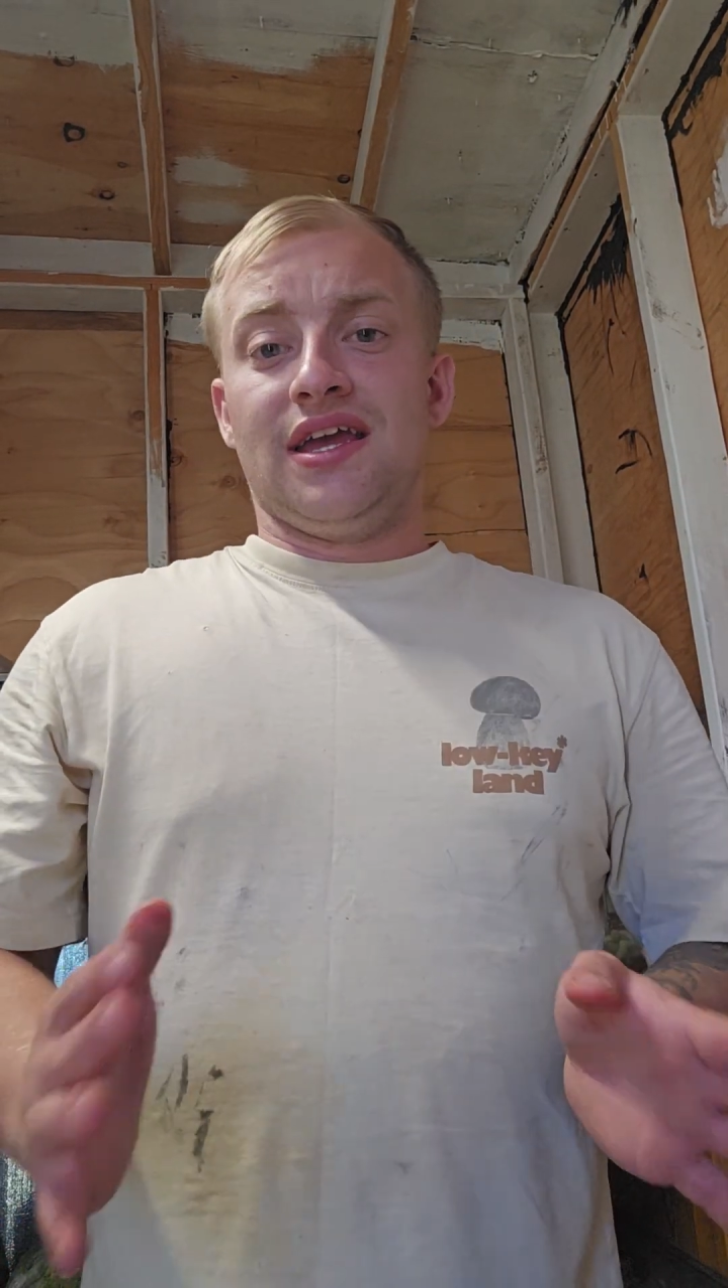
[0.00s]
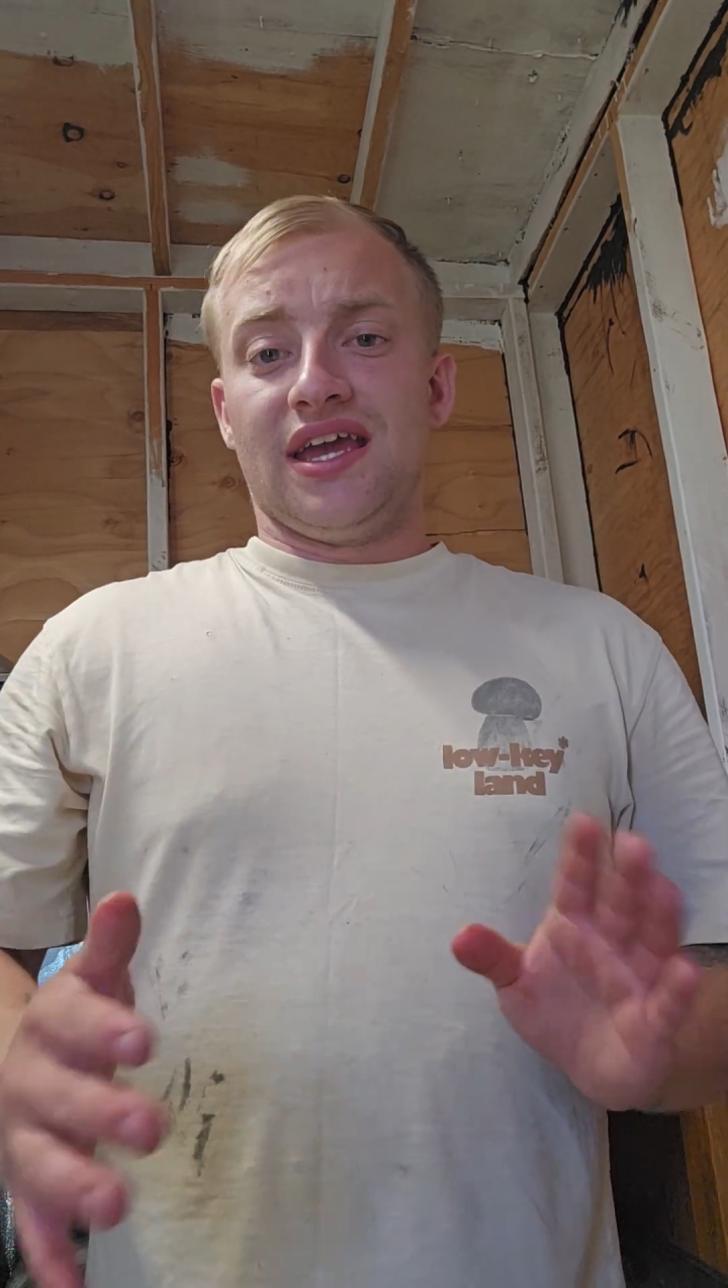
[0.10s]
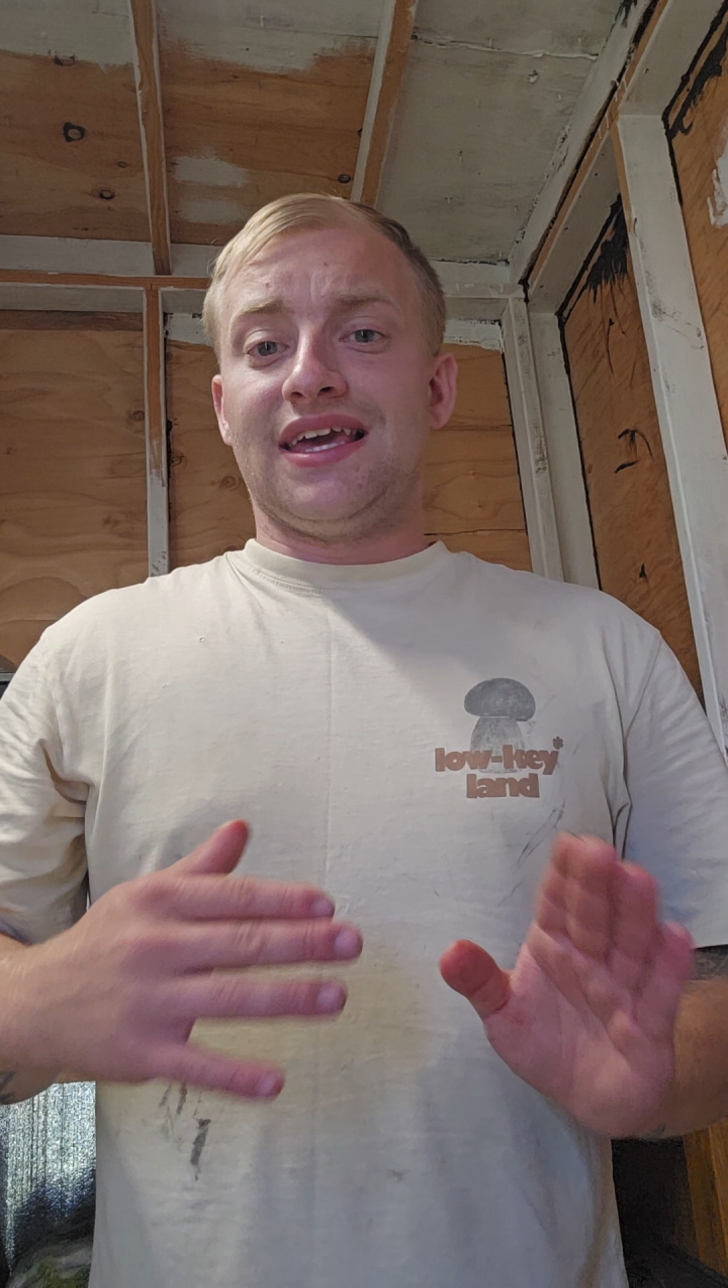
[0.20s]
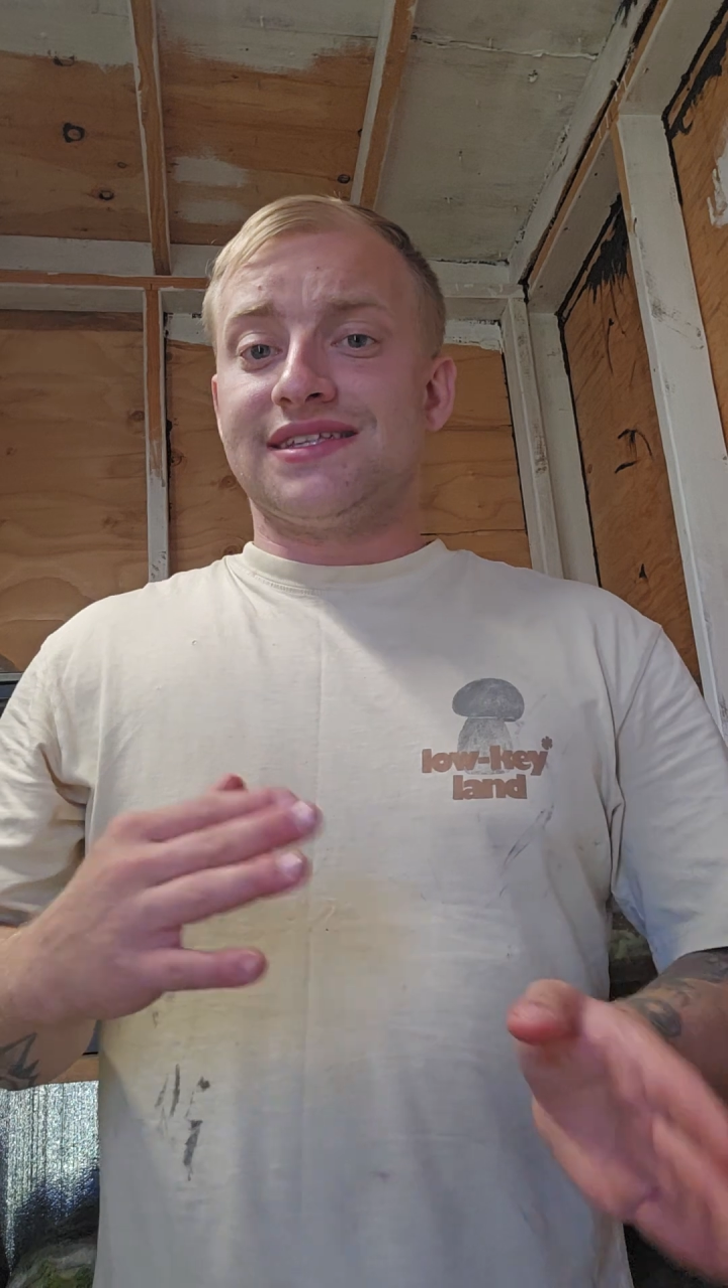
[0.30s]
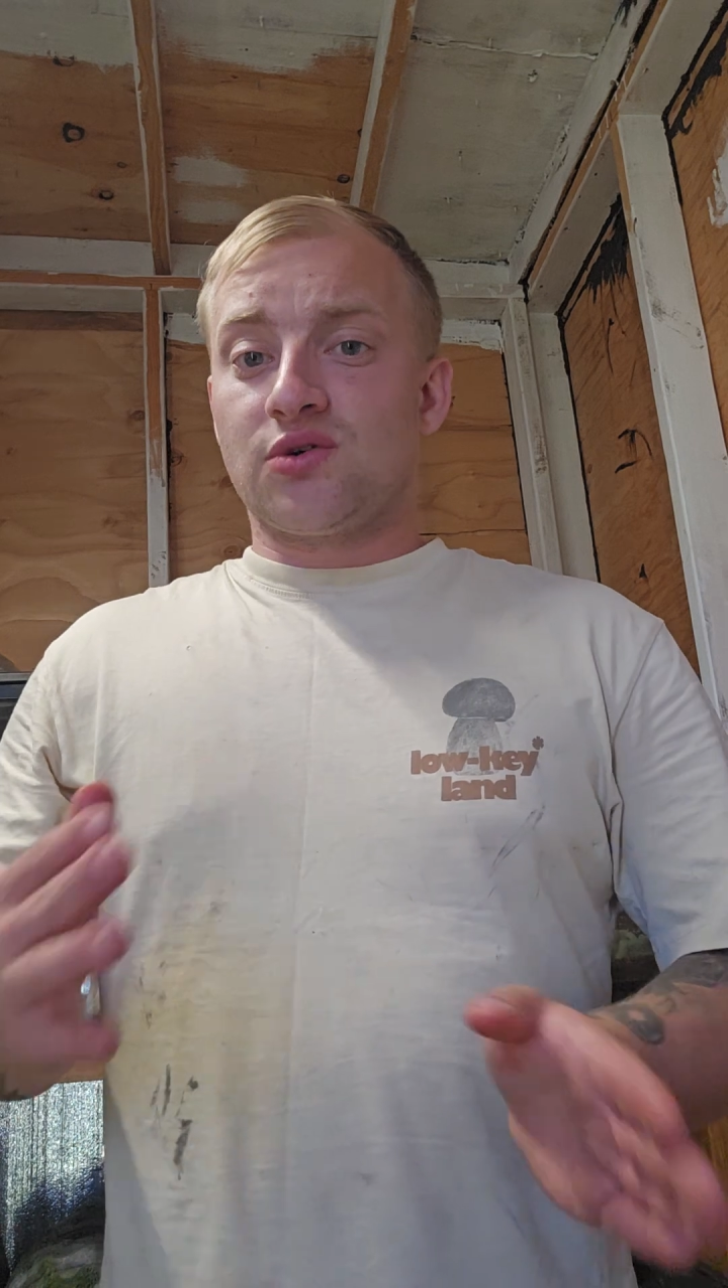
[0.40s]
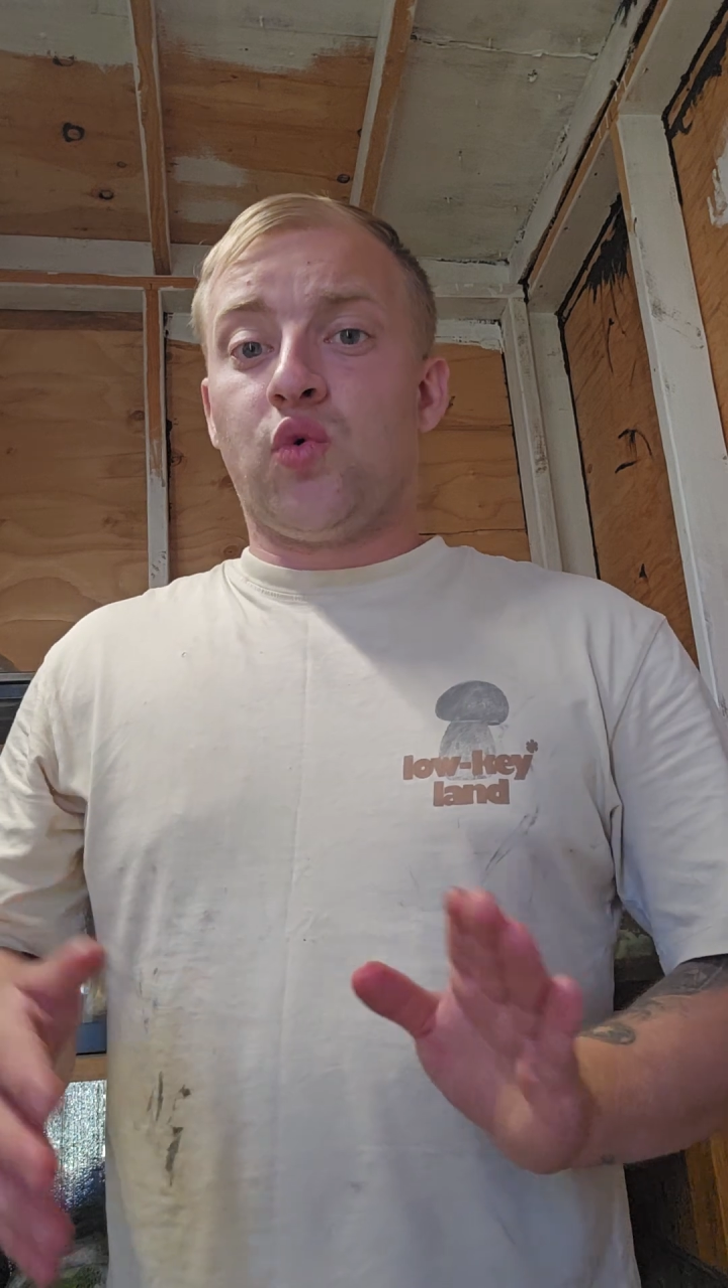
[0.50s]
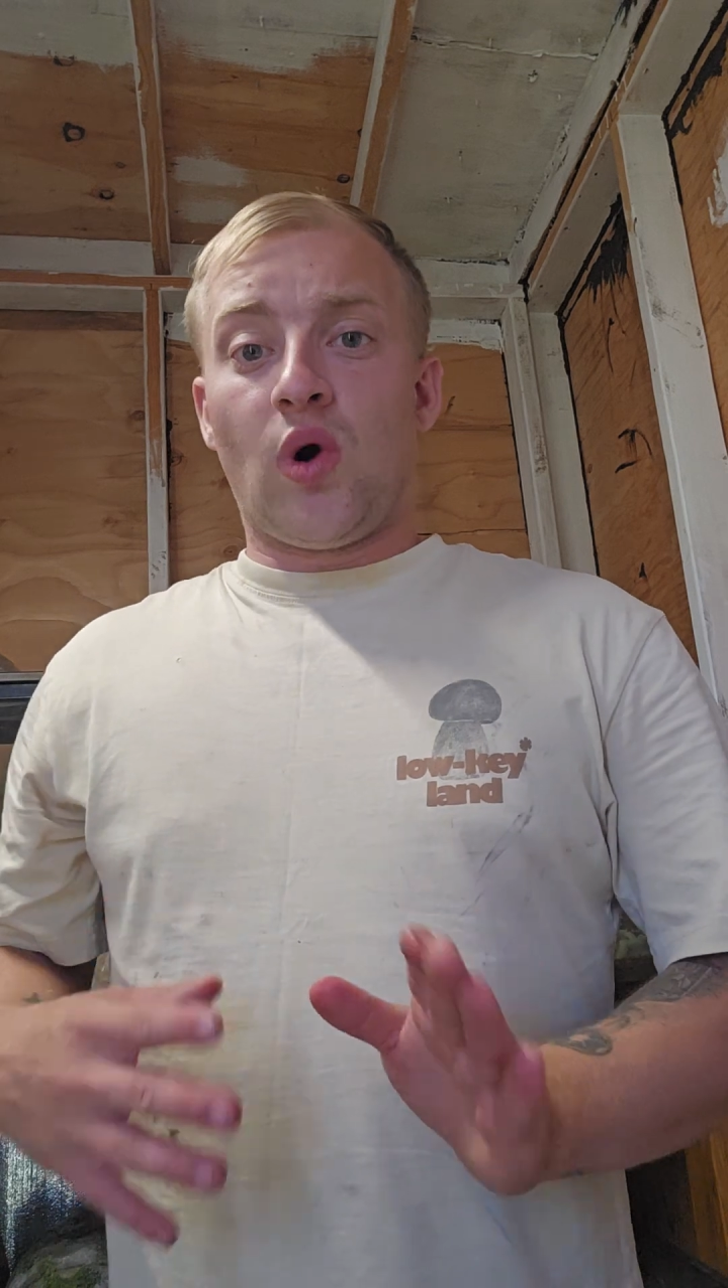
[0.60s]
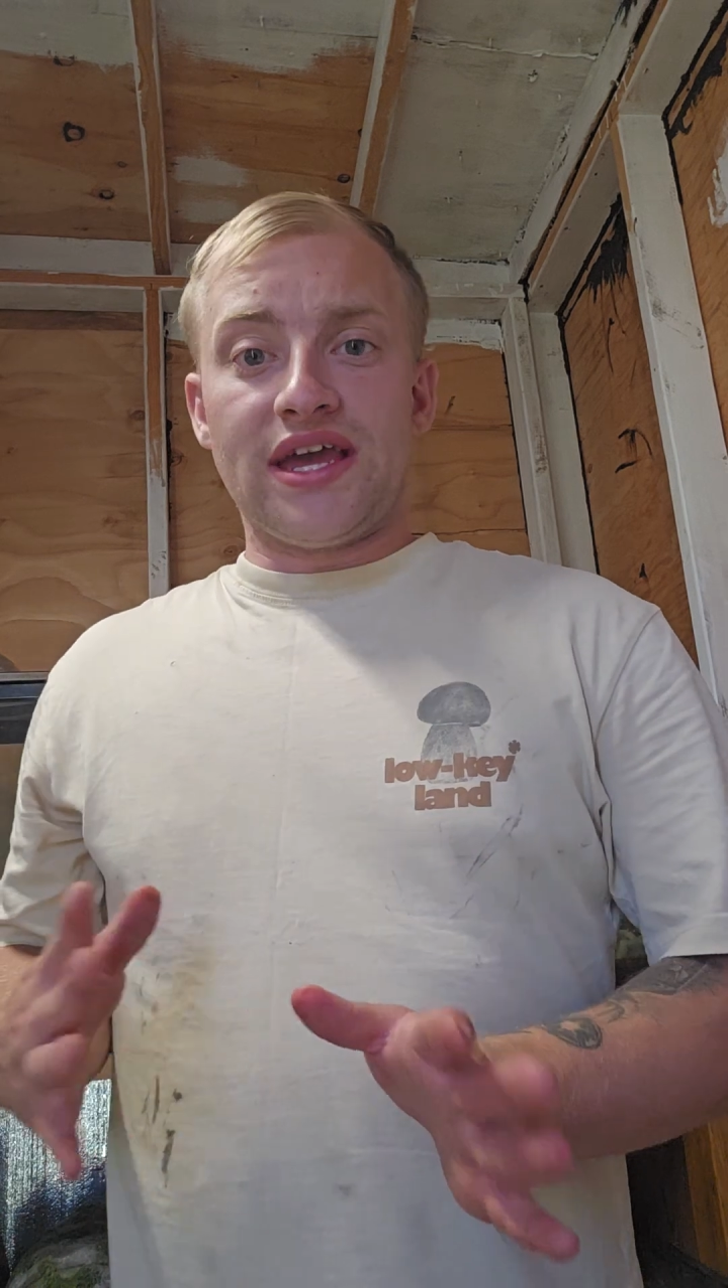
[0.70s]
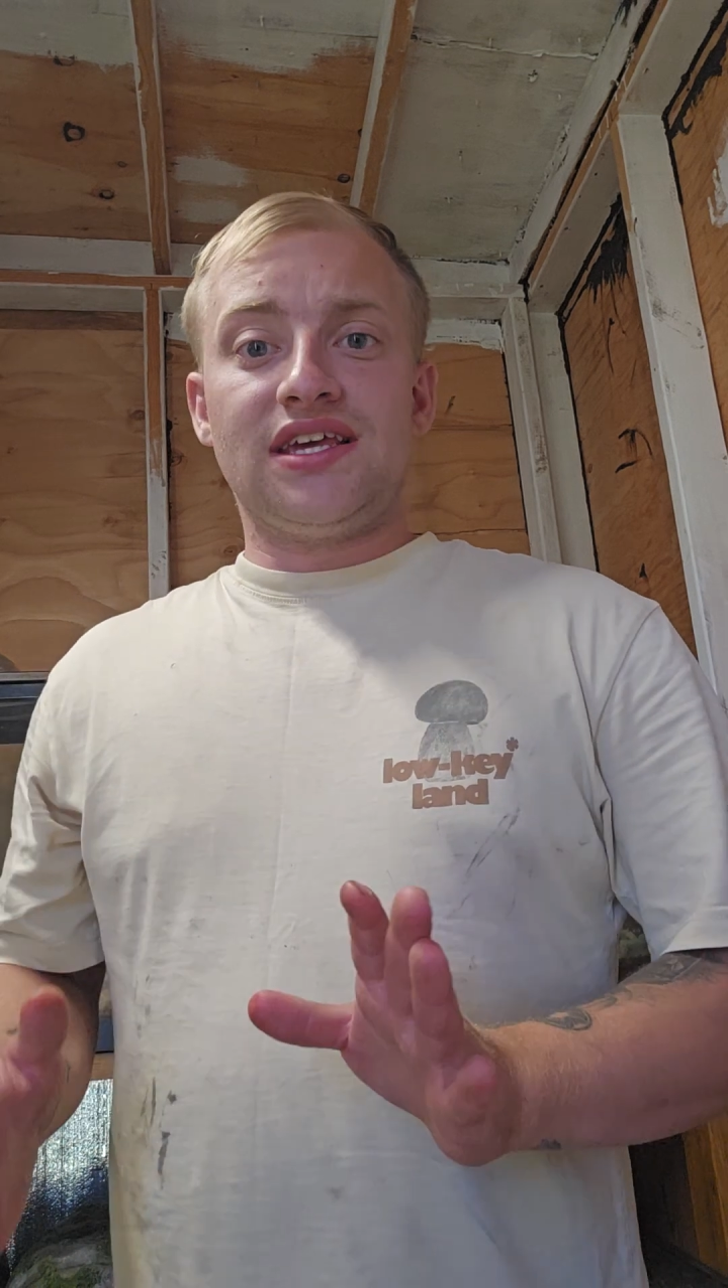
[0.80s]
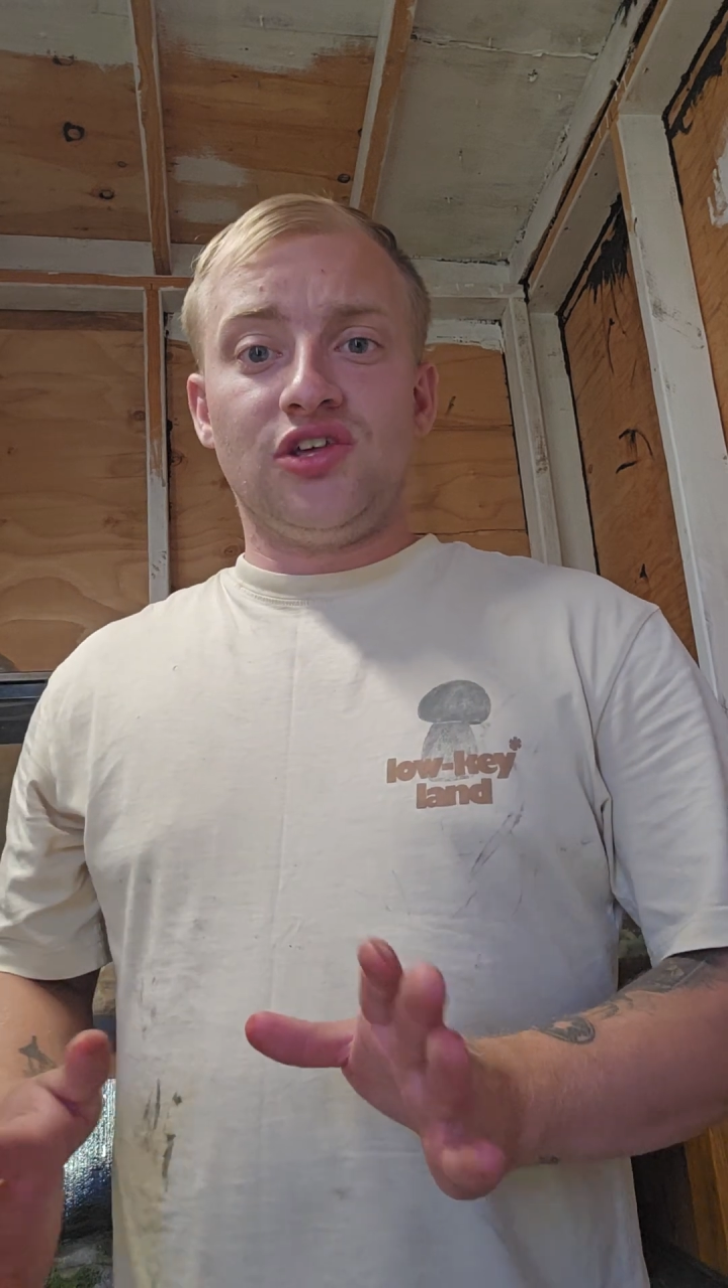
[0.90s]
it gets quite